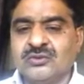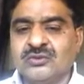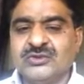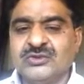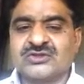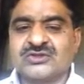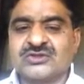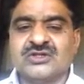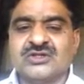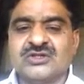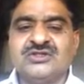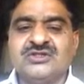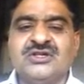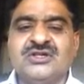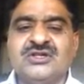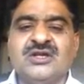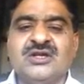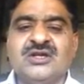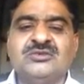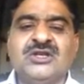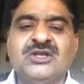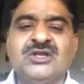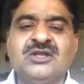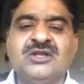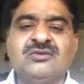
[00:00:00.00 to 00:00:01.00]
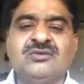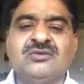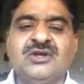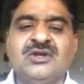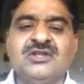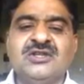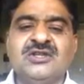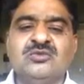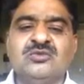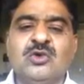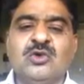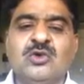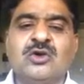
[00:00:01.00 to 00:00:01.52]
viscosity of the liquid
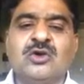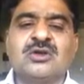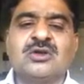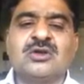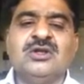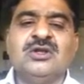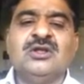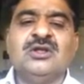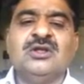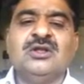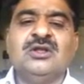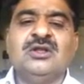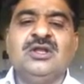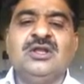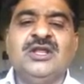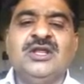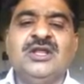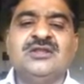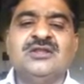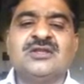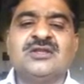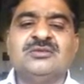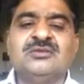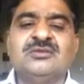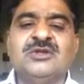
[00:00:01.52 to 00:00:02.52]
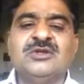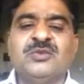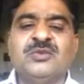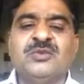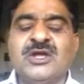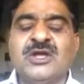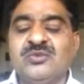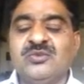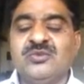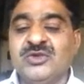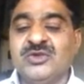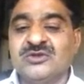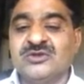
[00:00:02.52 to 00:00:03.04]
is more, length of the
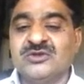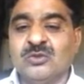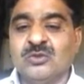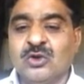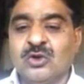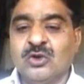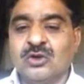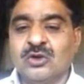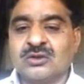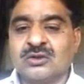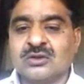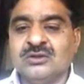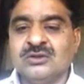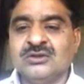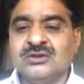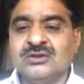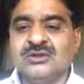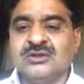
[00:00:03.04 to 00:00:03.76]
pipe is more,